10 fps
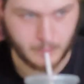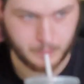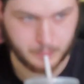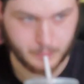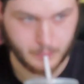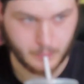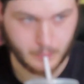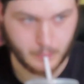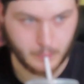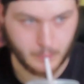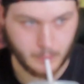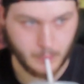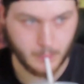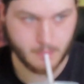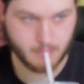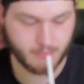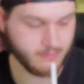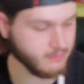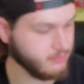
[no speech]